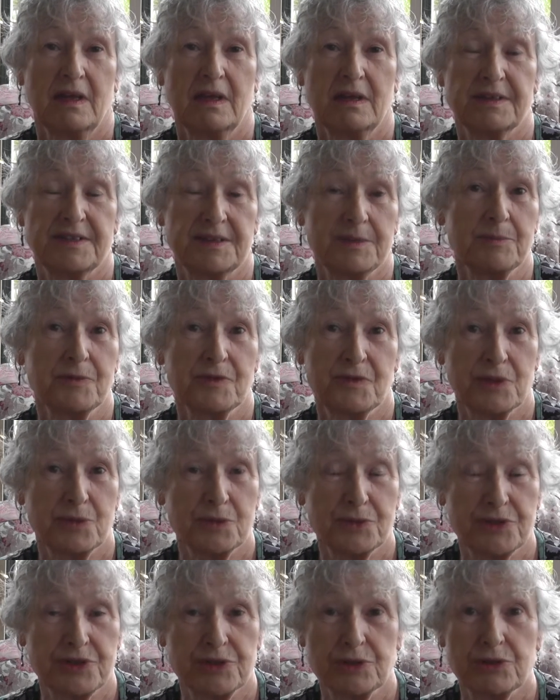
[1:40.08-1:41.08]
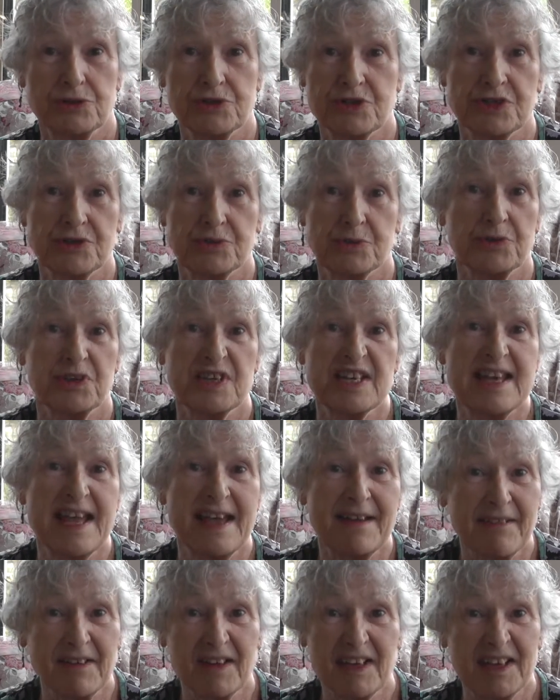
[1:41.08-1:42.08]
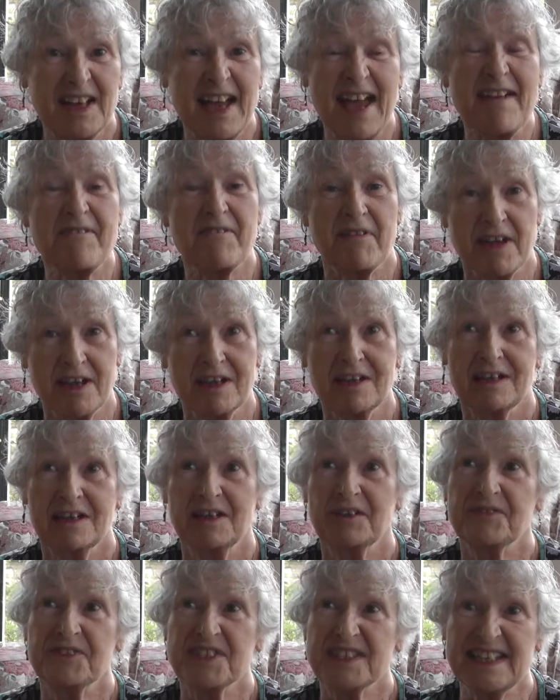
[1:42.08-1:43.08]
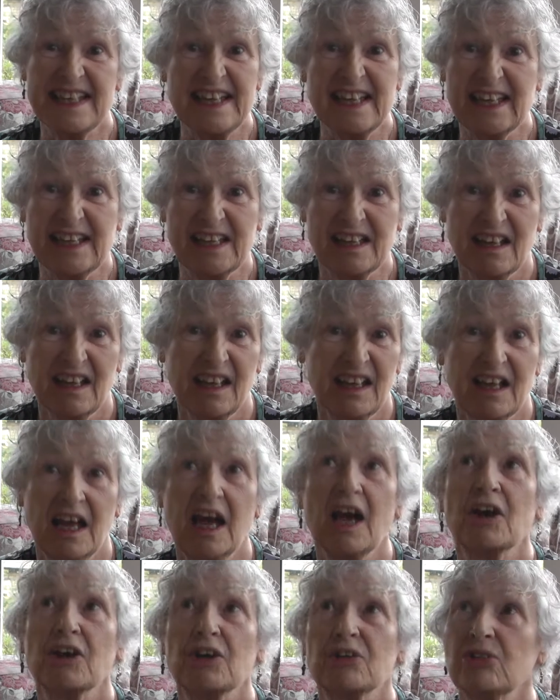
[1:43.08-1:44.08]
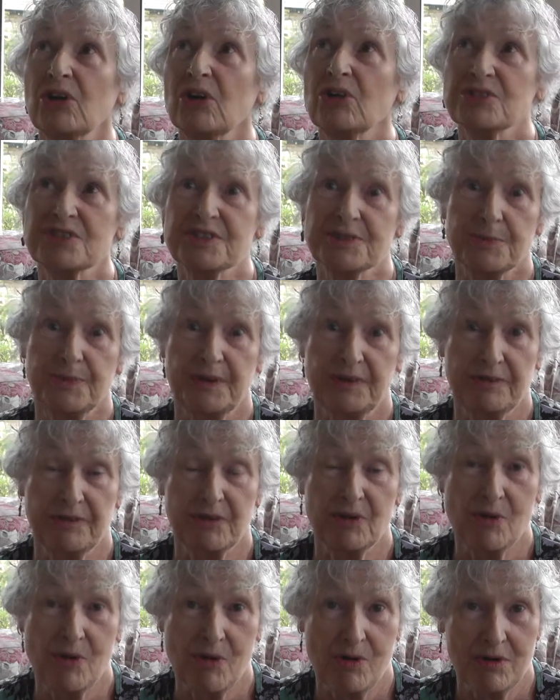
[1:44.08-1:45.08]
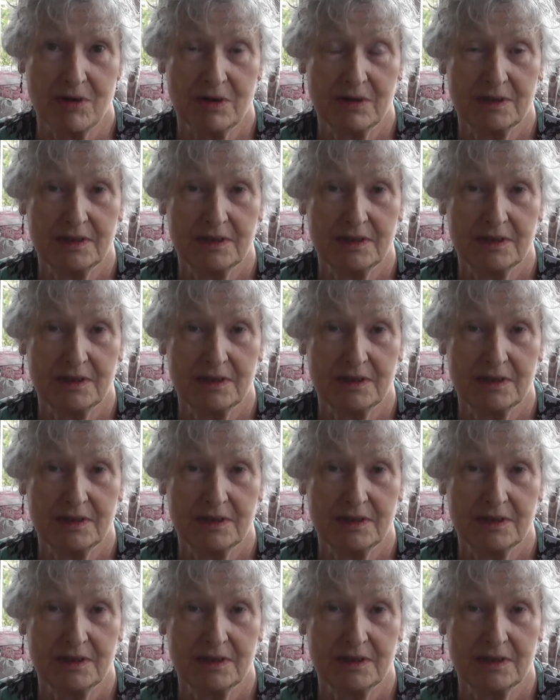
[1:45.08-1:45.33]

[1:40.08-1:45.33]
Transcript: Some of those soldiers would never ever have seen a cross before.